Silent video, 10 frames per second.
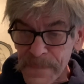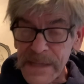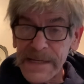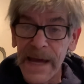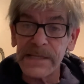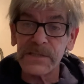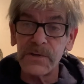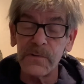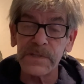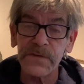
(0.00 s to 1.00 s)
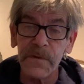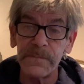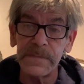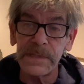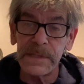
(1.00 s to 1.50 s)
take students
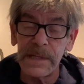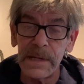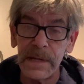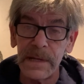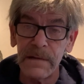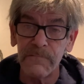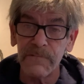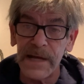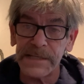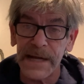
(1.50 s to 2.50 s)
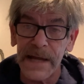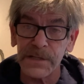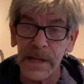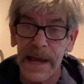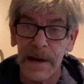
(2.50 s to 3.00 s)
from
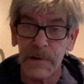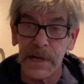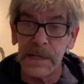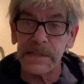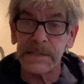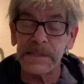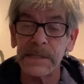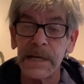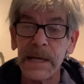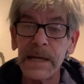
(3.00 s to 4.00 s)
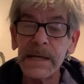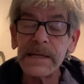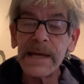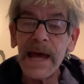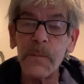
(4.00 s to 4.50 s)
residential areas,
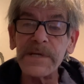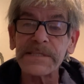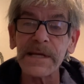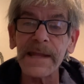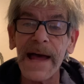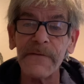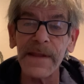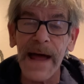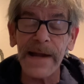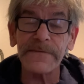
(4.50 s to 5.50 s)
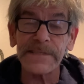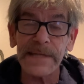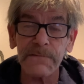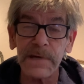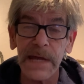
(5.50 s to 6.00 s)
and we still have a lot of
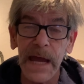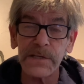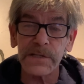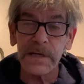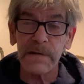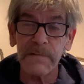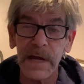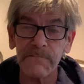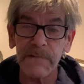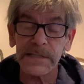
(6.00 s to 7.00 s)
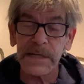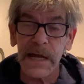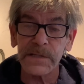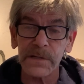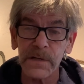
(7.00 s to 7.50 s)
segregation in
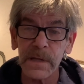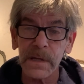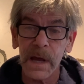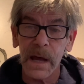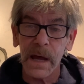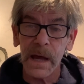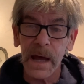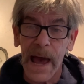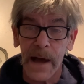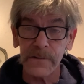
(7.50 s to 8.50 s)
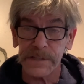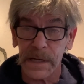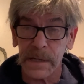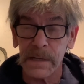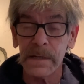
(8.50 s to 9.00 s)
residential
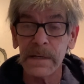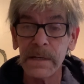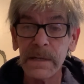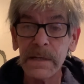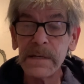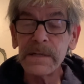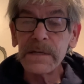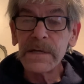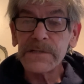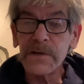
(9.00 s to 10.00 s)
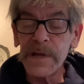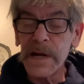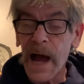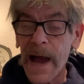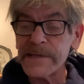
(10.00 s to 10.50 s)
housing. So that
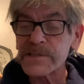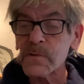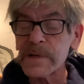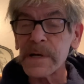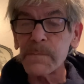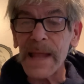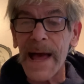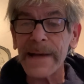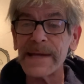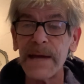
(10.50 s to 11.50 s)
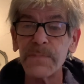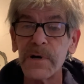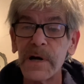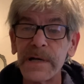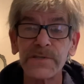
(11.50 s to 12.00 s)
a high school in a black
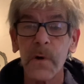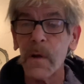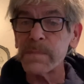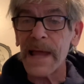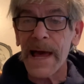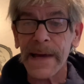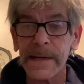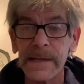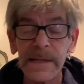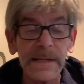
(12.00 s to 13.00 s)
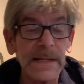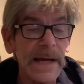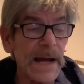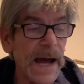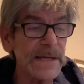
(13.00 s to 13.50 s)
neighborhood is all black,
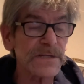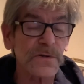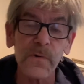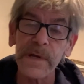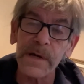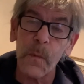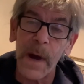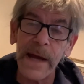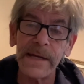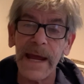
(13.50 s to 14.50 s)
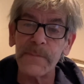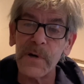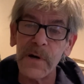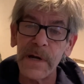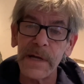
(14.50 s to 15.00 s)
and a high school in a white
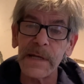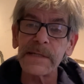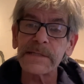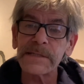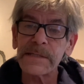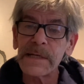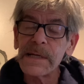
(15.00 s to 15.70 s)
neighborhood is